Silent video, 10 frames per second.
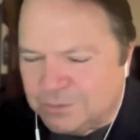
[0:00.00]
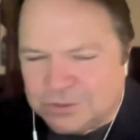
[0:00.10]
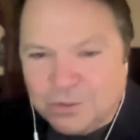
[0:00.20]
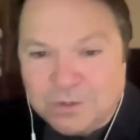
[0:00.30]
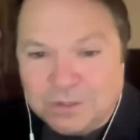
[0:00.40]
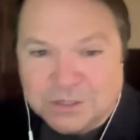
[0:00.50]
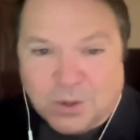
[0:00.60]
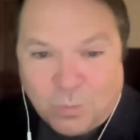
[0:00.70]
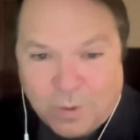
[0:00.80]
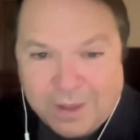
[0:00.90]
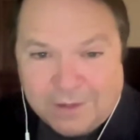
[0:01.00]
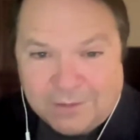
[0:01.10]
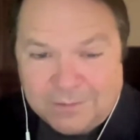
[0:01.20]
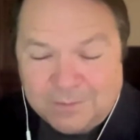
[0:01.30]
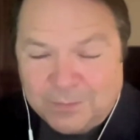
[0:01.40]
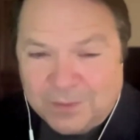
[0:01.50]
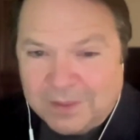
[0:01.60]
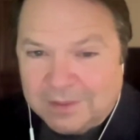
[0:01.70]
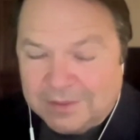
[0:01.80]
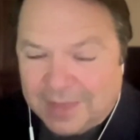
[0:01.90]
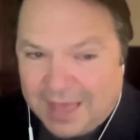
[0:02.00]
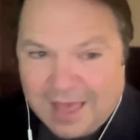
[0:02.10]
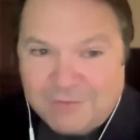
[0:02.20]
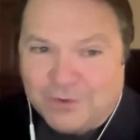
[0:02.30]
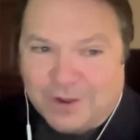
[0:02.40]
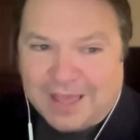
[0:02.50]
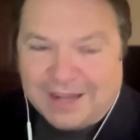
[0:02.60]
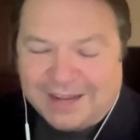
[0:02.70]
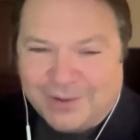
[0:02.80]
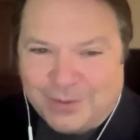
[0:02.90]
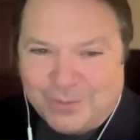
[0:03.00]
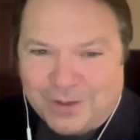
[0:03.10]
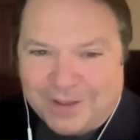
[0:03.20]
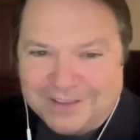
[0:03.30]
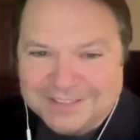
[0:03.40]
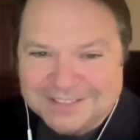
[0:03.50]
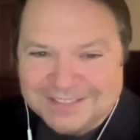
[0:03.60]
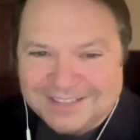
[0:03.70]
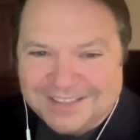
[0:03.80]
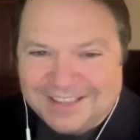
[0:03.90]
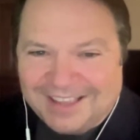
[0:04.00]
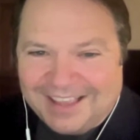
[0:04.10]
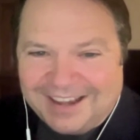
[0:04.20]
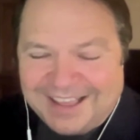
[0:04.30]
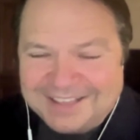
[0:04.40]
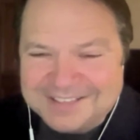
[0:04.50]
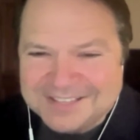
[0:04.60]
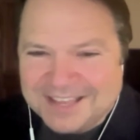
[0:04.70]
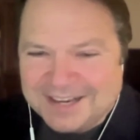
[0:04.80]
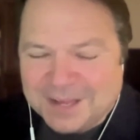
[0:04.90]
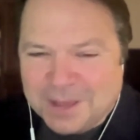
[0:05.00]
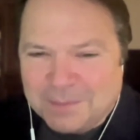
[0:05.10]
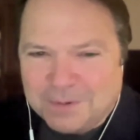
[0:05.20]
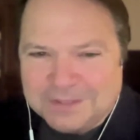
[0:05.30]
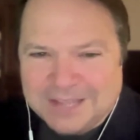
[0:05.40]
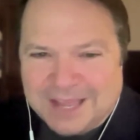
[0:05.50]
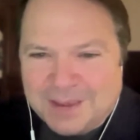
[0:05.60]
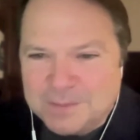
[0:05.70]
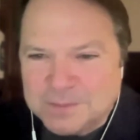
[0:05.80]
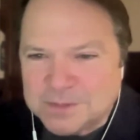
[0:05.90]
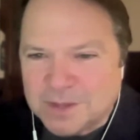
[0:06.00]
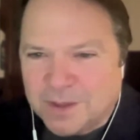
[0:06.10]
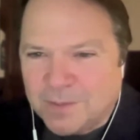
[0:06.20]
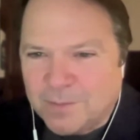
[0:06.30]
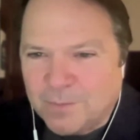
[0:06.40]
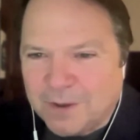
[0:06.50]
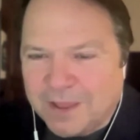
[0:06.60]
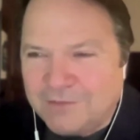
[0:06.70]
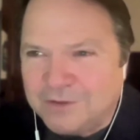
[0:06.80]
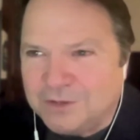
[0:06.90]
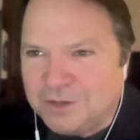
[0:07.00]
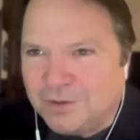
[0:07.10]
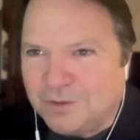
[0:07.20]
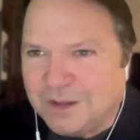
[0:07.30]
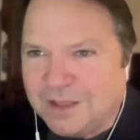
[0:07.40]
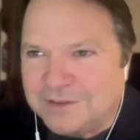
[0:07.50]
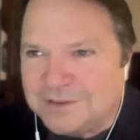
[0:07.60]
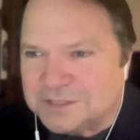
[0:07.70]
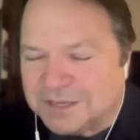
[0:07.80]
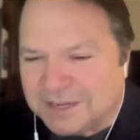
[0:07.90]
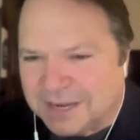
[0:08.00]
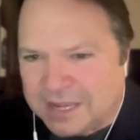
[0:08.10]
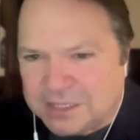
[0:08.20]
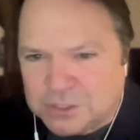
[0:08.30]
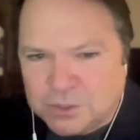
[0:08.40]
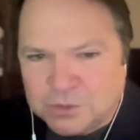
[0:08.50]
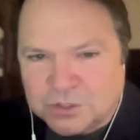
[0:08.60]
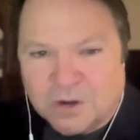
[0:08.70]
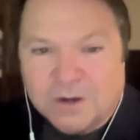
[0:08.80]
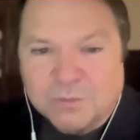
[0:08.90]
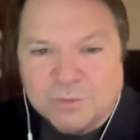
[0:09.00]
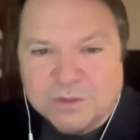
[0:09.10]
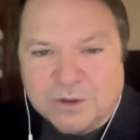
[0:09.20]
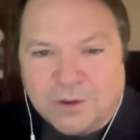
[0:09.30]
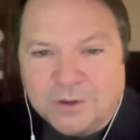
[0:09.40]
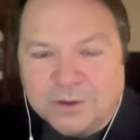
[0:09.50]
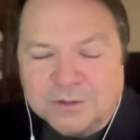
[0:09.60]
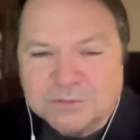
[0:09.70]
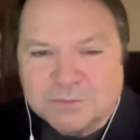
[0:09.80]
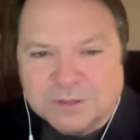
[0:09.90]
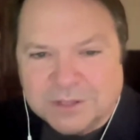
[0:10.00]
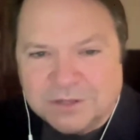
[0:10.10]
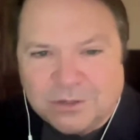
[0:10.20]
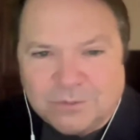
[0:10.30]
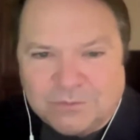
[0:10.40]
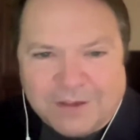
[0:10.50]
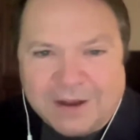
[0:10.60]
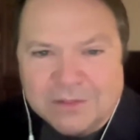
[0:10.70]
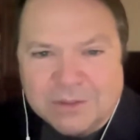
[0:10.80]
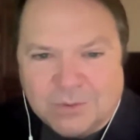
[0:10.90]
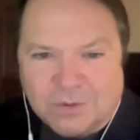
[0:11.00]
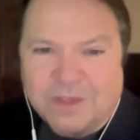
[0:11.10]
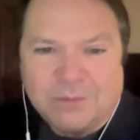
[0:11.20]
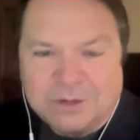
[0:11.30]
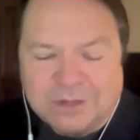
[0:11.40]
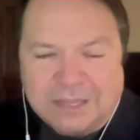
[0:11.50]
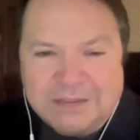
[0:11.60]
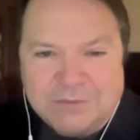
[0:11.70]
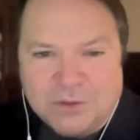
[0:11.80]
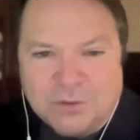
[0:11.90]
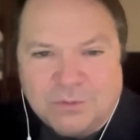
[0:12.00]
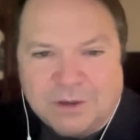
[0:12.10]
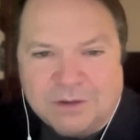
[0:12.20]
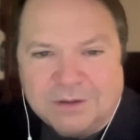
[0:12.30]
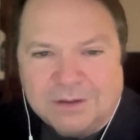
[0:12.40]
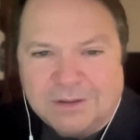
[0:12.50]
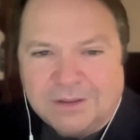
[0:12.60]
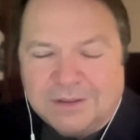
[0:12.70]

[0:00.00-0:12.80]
was doing so well. I forgot how he was, and I said a couple of times, "Well, Alvin, you know, a lot of this litigation you started with lawyers, but then you would fire them or they would leave you." And